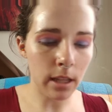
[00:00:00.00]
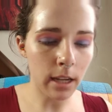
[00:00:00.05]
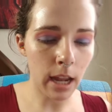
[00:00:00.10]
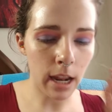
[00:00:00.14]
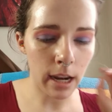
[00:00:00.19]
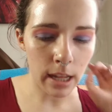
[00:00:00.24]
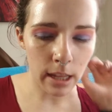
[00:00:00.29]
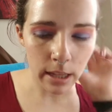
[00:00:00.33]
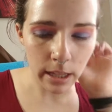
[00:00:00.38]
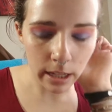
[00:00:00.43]
than
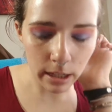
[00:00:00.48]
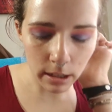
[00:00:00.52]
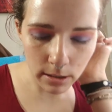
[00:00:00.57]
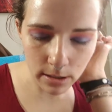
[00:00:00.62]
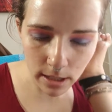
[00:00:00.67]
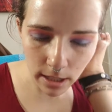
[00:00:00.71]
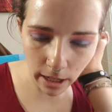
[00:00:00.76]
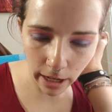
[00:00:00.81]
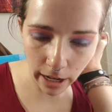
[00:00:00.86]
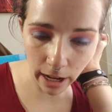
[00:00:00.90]
anything else
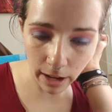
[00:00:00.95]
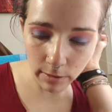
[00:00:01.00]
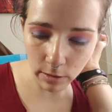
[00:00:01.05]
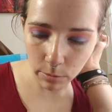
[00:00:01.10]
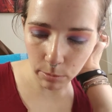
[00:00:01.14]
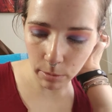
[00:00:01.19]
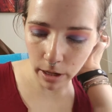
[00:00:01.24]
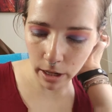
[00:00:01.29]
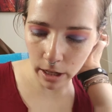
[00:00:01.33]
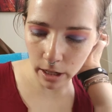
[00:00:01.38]
that I have
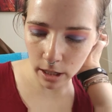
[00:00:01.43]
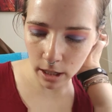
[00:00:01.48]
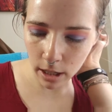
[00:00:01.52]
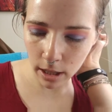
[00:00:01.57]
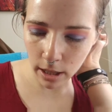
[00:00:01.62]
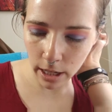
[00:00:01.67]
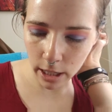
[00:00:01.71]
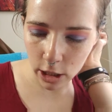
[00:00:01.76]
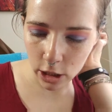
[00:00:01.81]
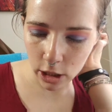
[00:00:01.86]
in my
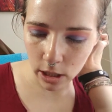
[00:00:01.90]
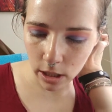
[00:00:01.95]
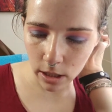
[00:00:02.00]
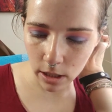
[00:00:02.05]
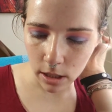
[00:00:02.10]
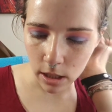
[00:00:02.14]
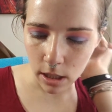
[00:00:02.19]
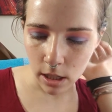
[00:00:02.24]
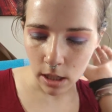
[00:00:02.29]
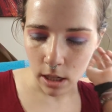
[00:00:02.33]

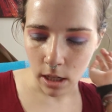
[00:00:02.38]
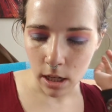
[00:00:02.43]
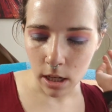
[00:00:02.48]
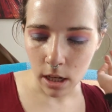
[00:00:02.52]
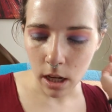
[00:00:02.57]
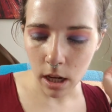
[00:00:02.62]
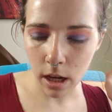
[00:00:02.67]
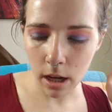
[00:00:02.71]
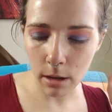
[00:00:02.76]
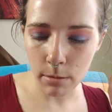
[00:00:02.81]
collection.
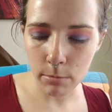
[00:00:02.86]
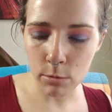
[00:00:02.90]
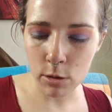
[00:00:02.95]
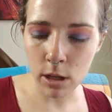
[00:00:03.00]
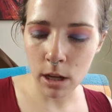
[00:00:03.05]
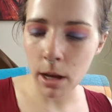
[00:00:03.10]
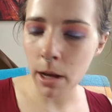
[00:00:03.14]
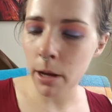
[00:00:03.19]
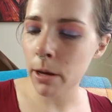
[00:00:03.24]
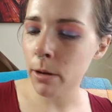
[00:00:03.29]

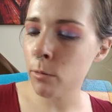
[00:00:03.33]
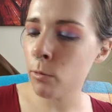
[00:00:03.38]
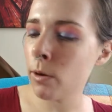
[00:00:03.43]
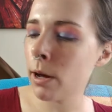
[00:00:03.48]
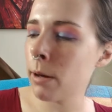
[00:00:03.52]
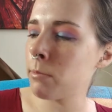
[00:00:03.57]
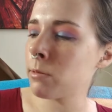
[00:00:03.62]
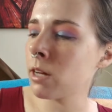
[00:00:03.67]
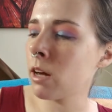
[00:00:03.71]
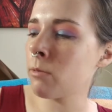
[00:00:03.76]
So I
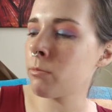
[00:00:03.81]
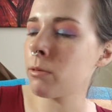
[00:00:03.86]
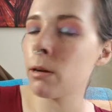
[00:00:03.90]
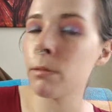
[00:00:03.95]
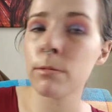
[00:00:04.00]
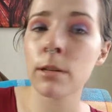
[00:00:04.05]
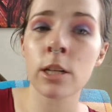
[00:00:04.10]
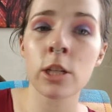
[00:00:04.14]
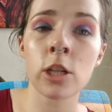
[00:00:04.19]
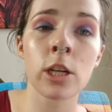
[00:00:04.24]
wiped off my
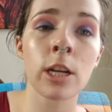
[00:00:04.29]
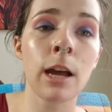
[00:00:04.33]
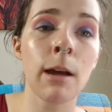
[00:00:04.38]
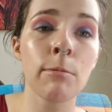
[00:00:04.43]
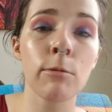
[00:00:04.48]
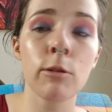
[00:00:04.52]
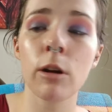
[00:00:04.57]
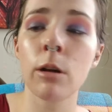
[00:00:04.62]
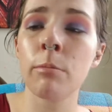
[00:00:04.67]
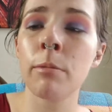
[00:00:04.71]
brush and now
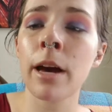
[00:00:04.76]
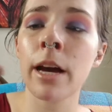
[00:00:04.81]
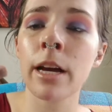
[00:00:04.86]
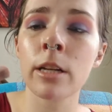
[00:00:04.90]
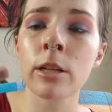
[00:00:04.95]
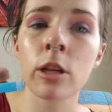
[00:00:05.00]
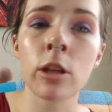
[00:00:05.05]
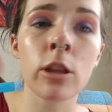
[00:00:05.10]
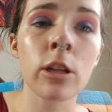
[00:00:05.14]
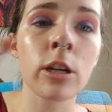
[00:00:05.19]
I'm going back
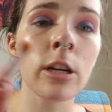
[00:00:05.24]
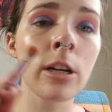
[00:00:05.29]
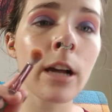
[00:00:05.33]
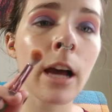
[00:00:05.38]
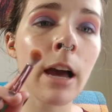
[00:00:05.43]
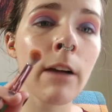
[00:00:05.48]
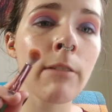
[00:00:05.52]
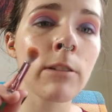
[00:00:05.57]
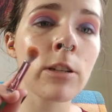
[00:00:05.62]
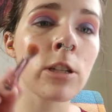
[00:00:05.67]
into third
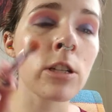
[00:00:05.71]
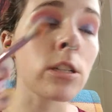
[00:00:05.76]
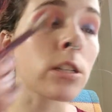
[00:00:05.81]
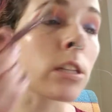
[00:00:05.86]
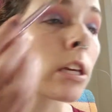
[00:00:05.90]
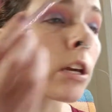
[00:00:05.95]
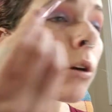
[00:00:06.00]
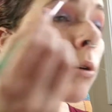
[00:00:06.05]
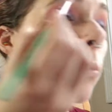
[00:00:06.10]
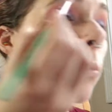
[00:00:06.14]
eye, which is the